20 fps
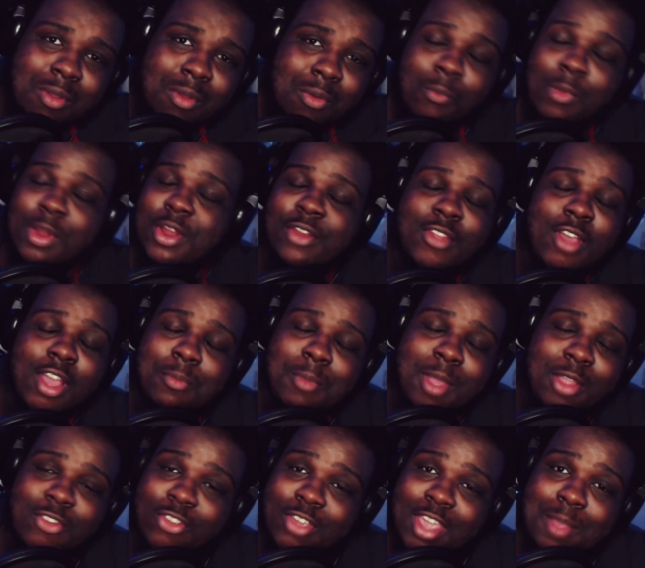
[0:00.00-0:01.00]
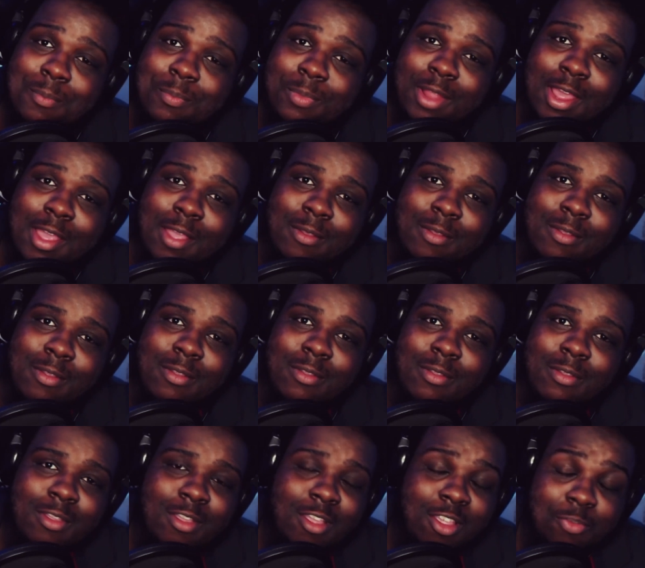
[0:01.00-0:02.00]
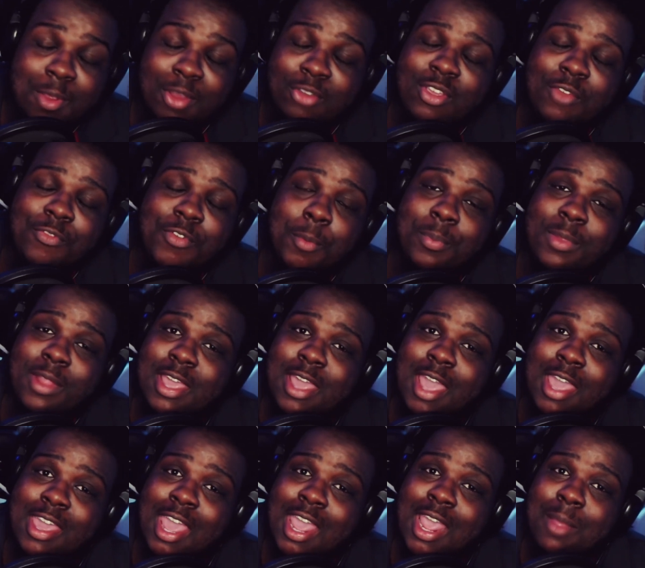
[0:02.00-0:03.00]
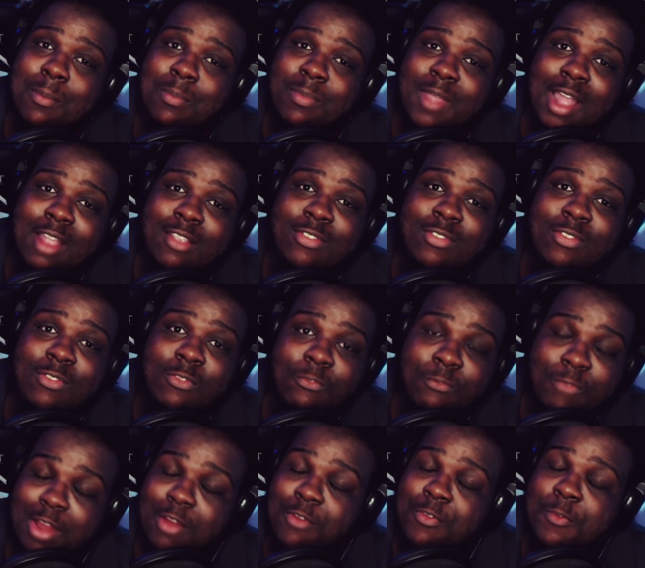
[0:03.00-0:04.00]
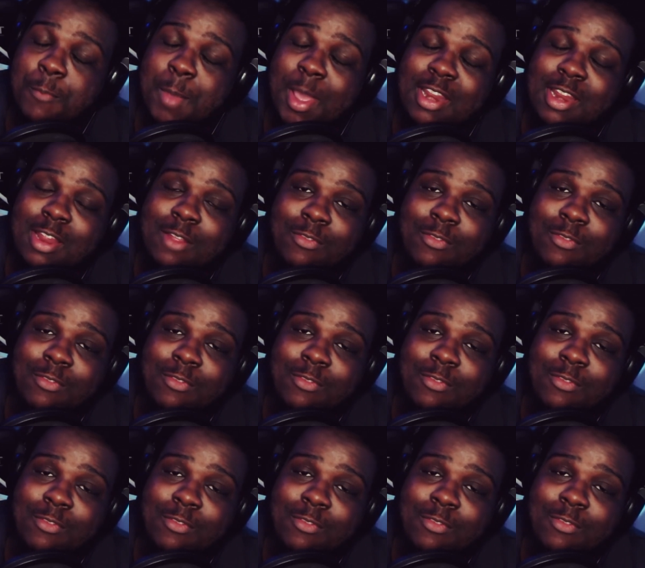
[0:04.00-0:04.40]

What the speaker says: when you're talking about your gameplay, especially if you're playing a game that's very repetitive,